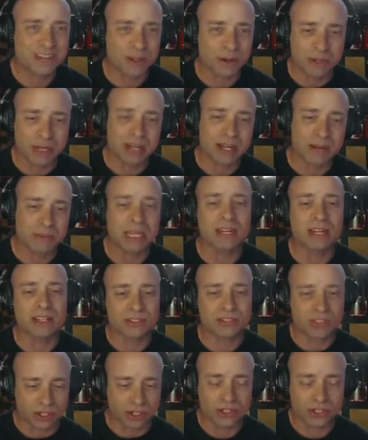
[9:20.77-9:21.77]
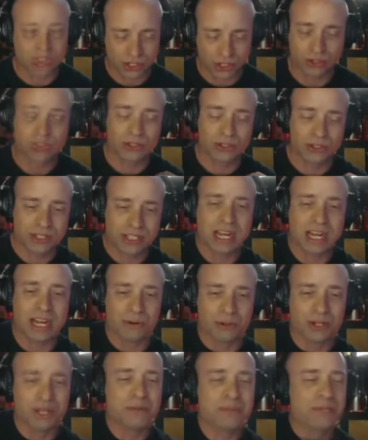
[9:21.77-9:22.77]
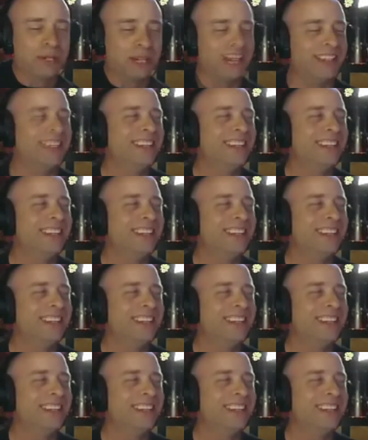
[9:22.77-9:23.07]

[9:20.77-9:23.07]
I mean, in certain circles, yeah, I would, right.